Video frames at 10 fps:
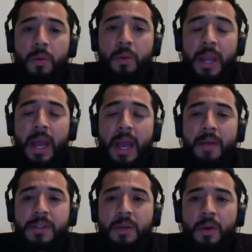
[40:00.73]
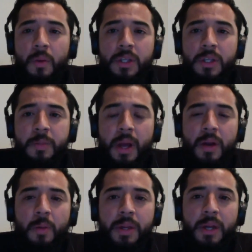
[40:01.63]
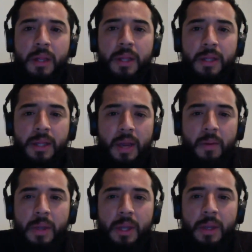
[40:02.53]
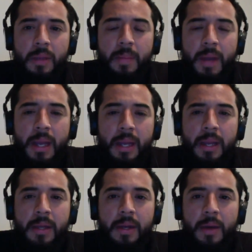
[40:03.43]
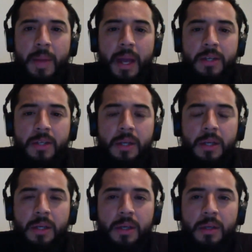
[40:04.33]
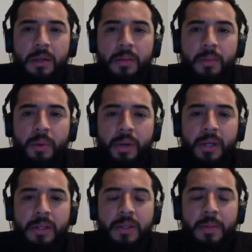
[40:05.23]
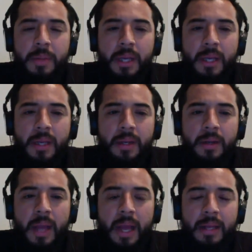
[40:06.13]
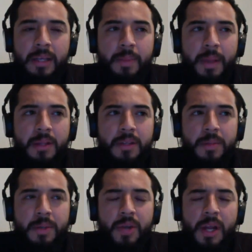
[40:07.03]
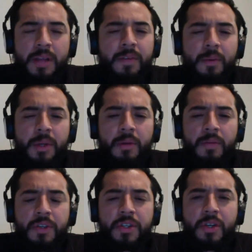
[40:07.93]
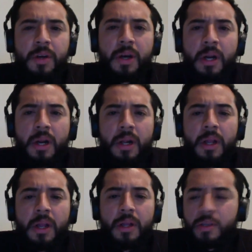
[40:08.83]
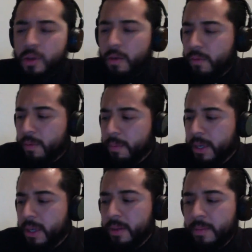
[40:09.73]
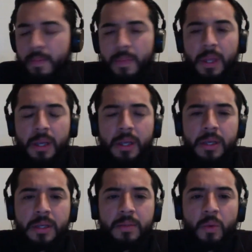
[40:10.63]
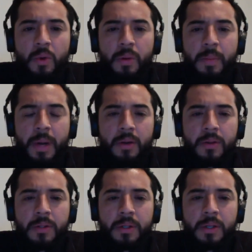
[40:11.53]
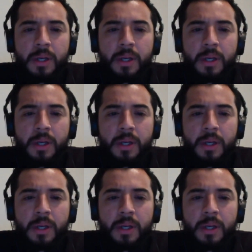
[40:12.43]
we have still one spot open. I think that we might end up actually bringing somebody in at least by the summer transfer window for sure. And so for me is more about